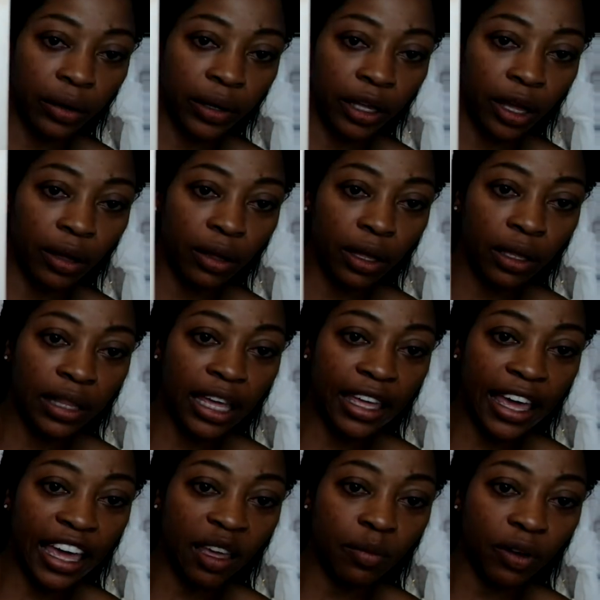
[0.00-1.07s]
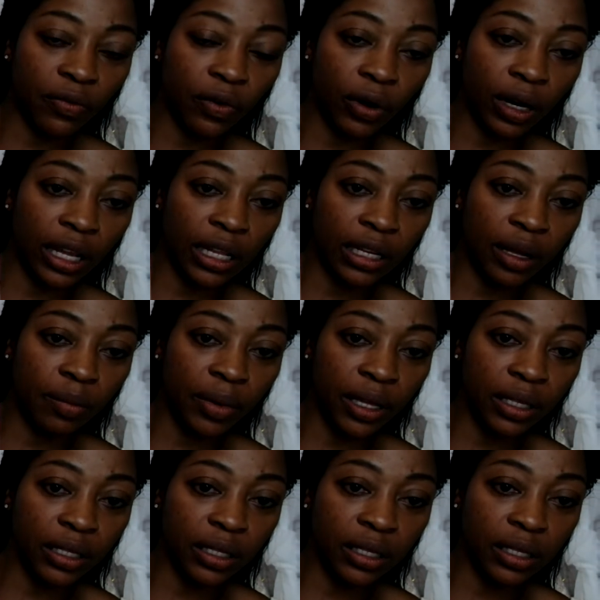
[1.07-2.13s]
There we go. They came before
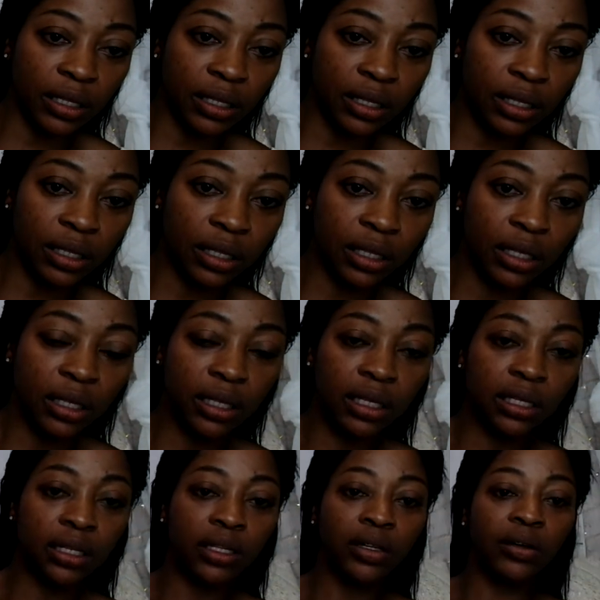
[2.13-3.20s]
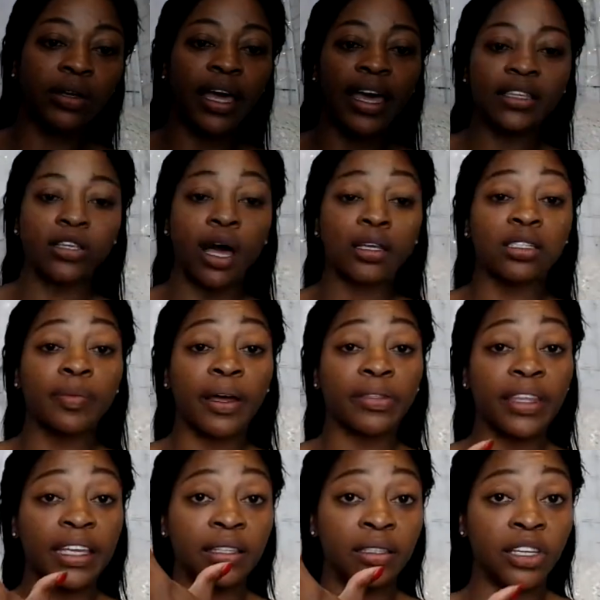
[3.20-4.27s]
Columbus. Okay, it talks
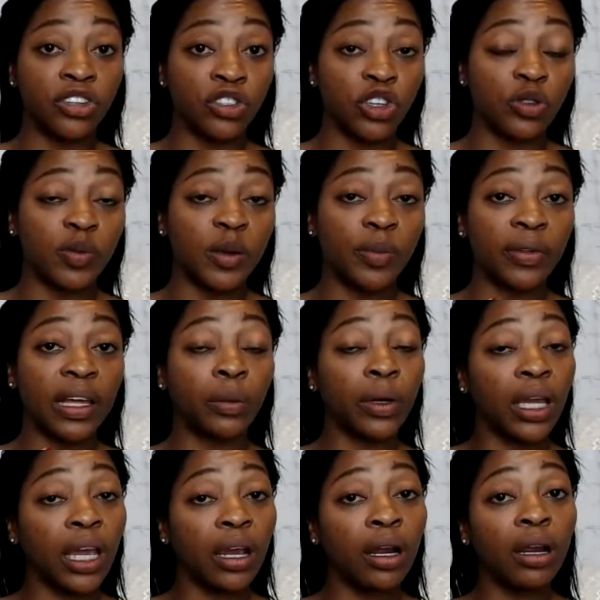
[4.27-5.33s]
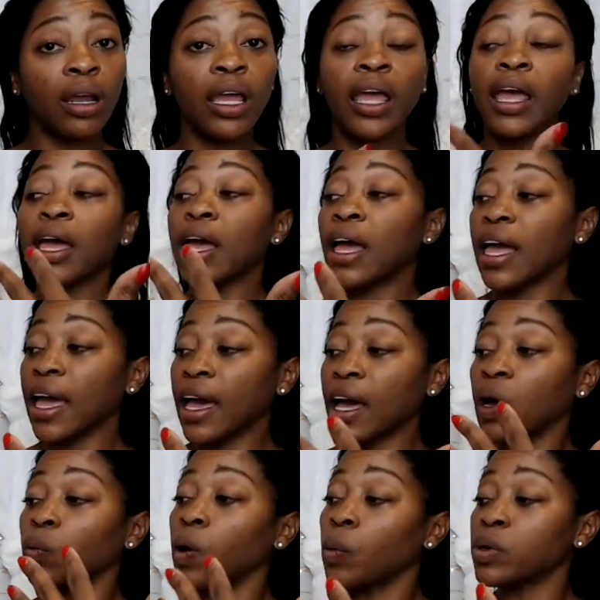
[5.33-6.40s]
about the indigenous people that were here
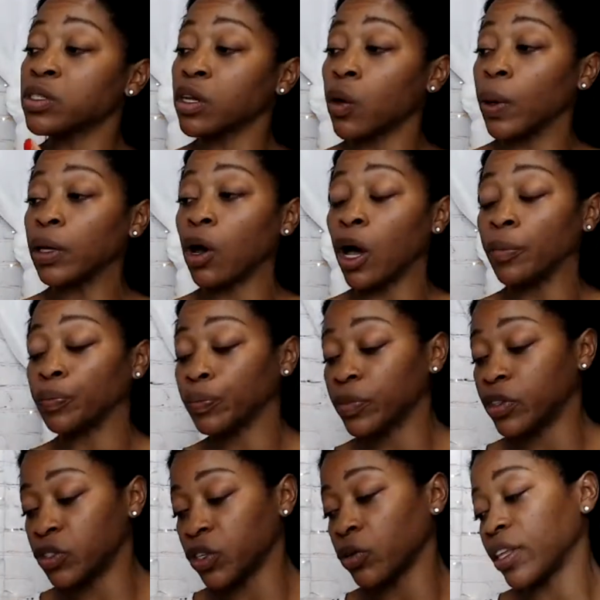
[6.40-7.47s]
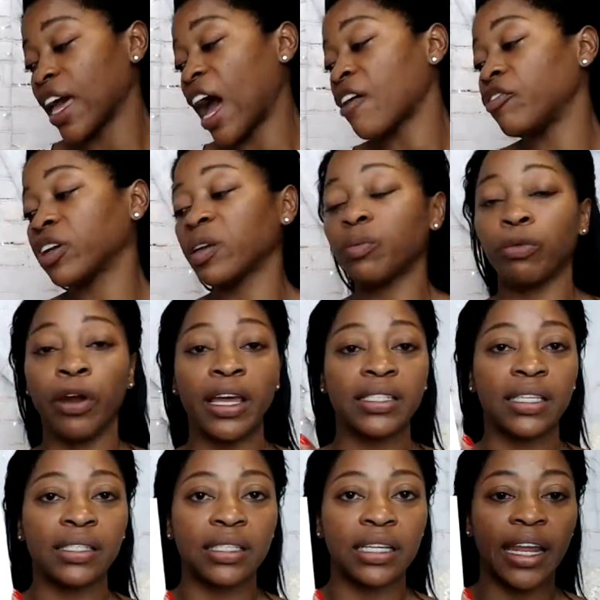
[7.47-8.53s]
and what was going on. So the African
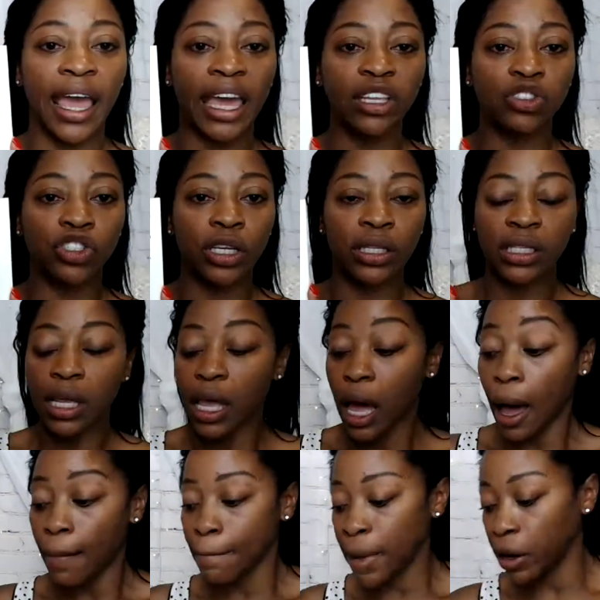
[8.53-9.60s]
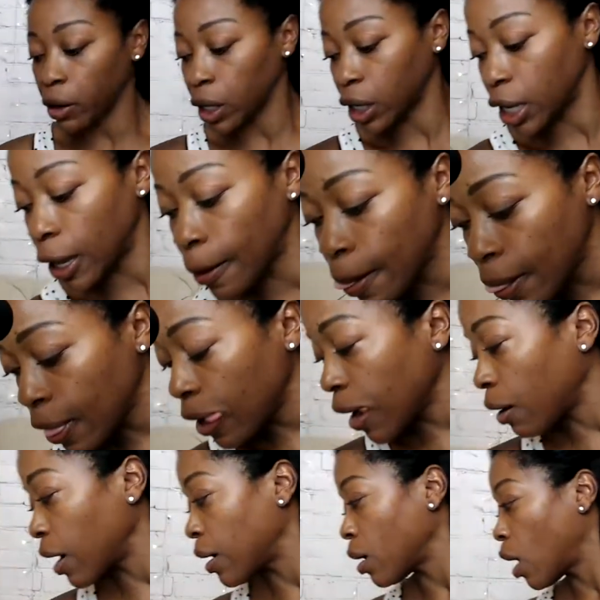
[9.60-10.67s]
presence in ancient America. All
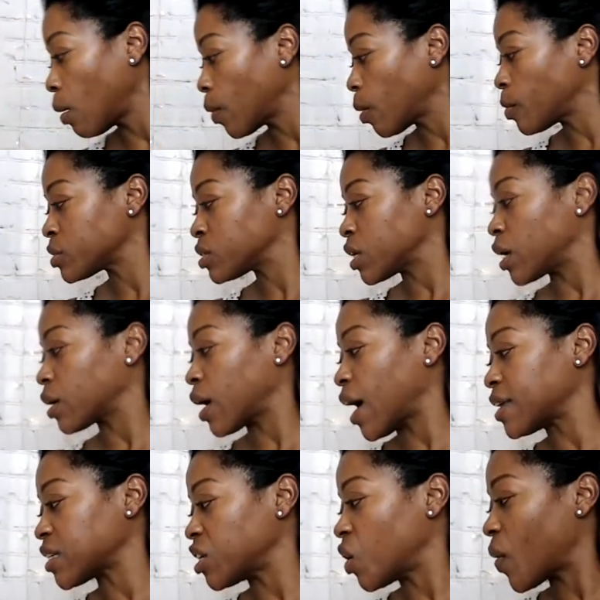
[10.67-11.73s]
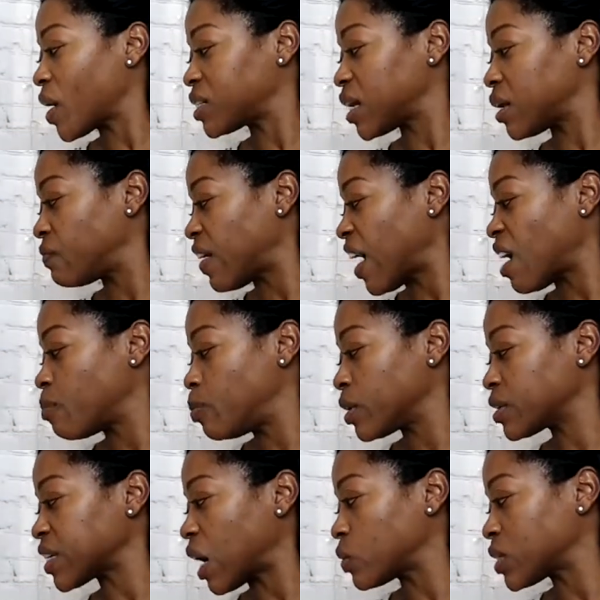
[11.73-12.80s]
right, I'm almost done, guys. I know I said five
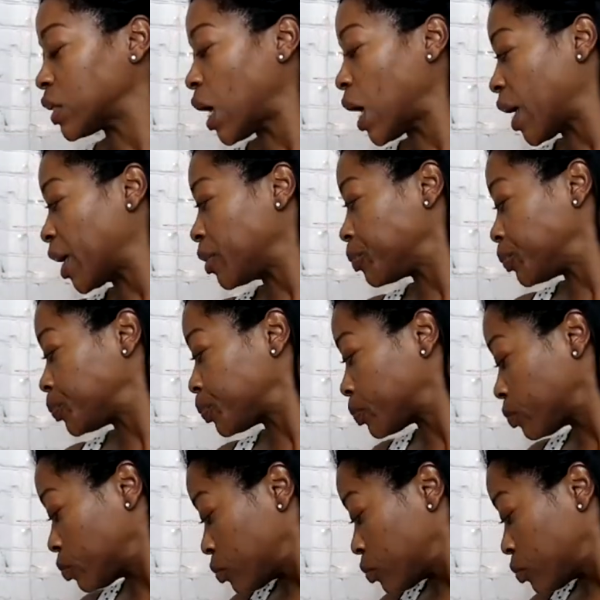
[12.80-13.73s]
books. I was lying.